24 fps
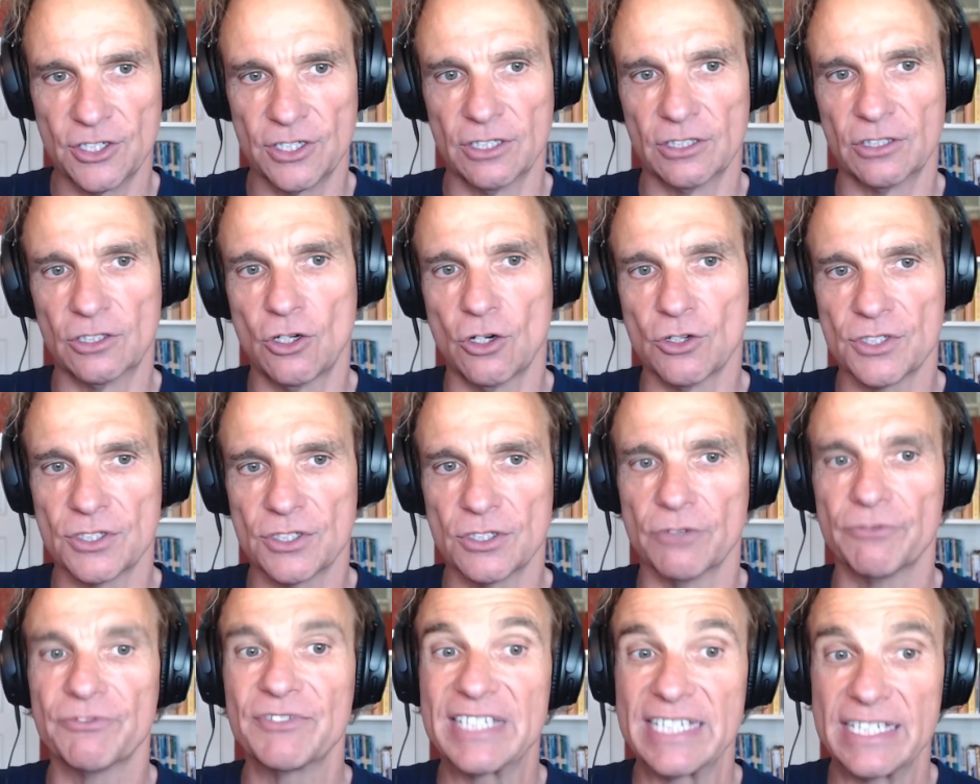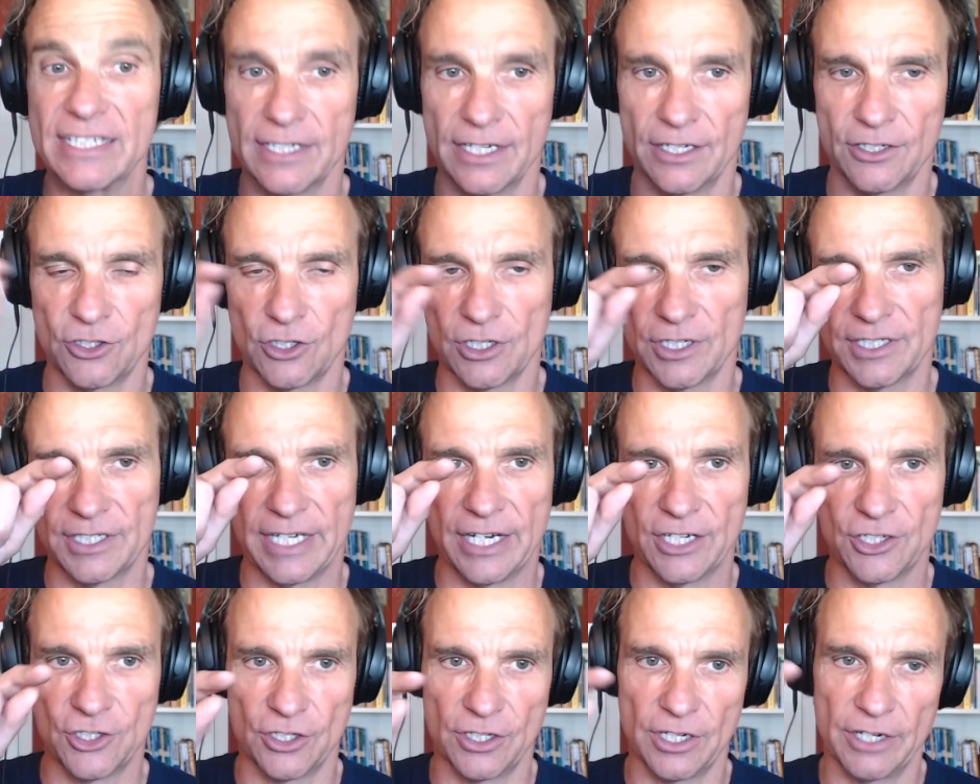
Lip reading: and cost of decentralization.